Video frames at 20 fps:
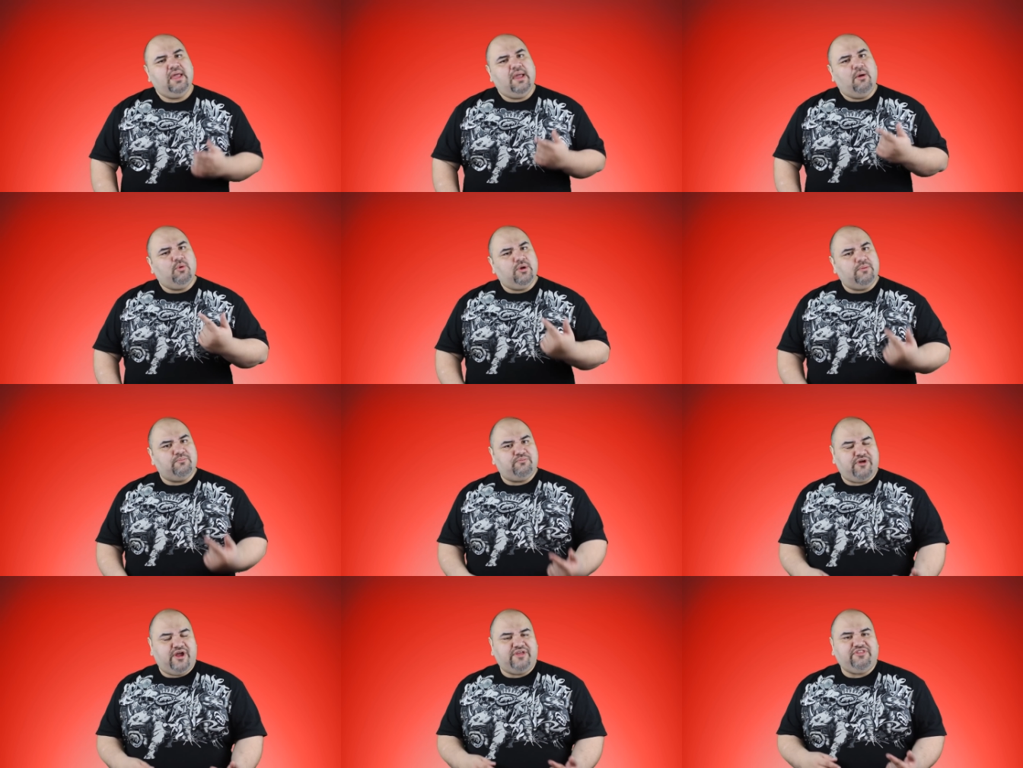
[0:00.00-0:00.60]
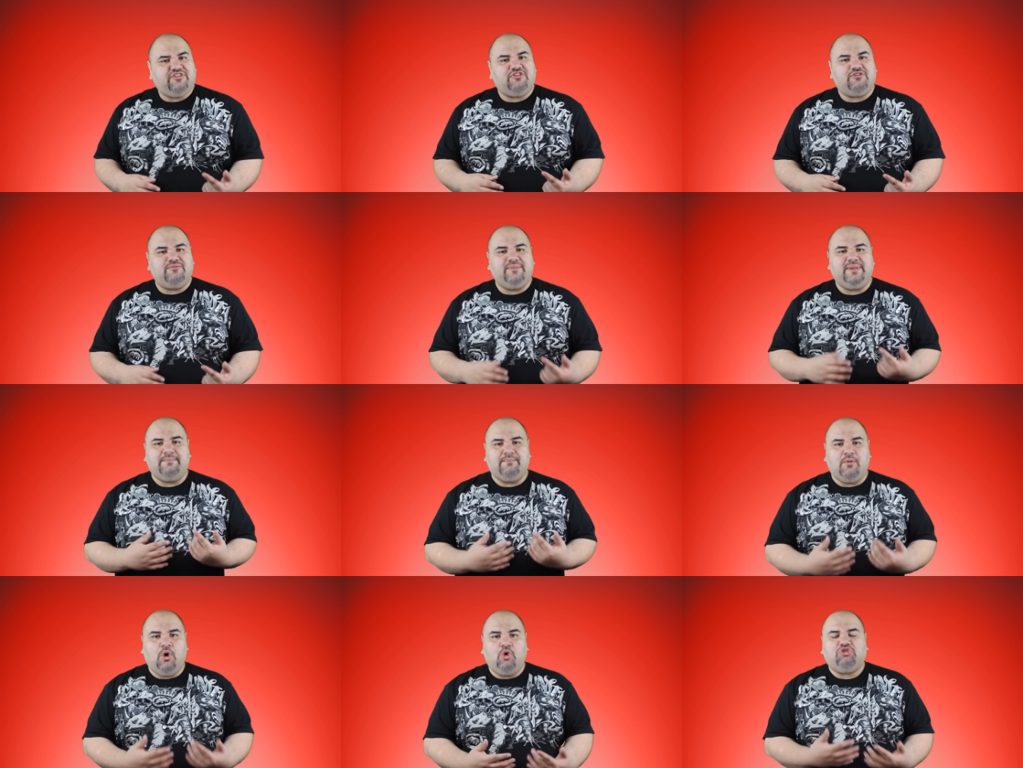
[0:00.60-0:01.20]
And what impresses me
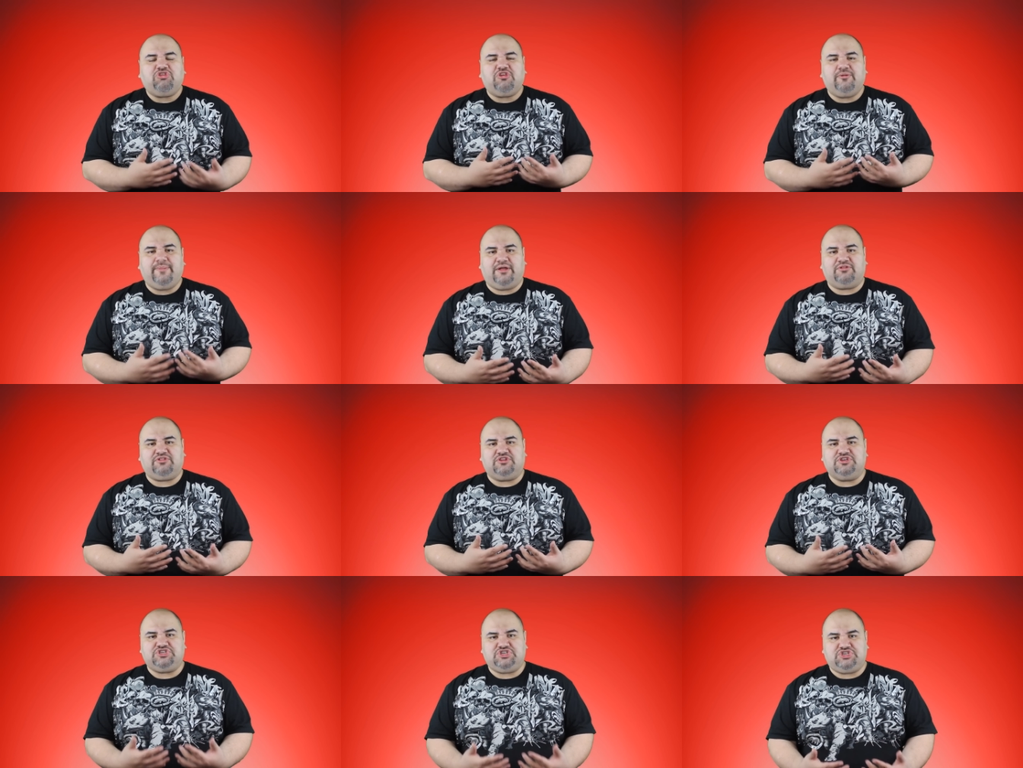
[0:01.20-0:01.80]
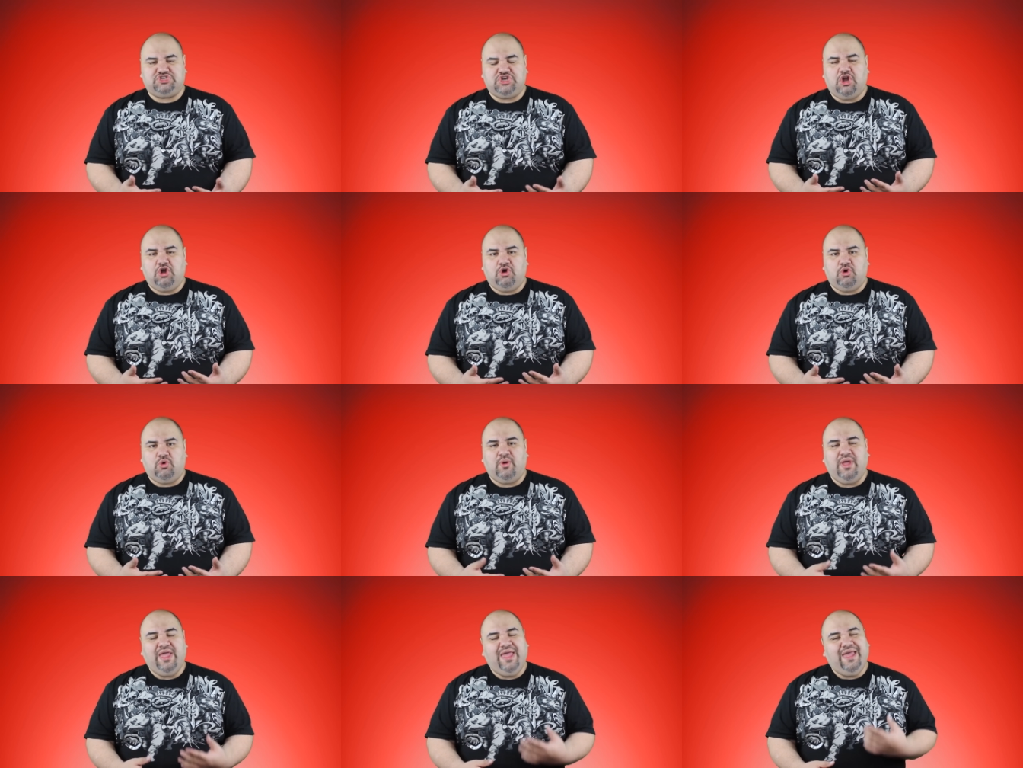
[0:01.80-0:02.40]
most about this
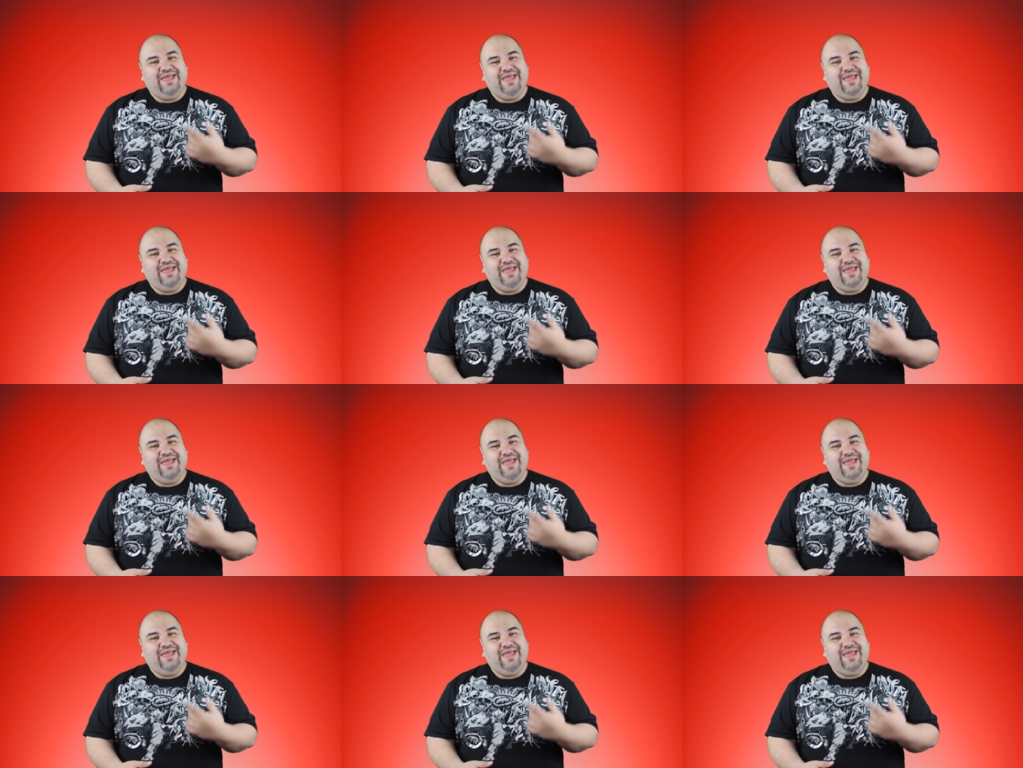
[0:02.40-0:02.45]
show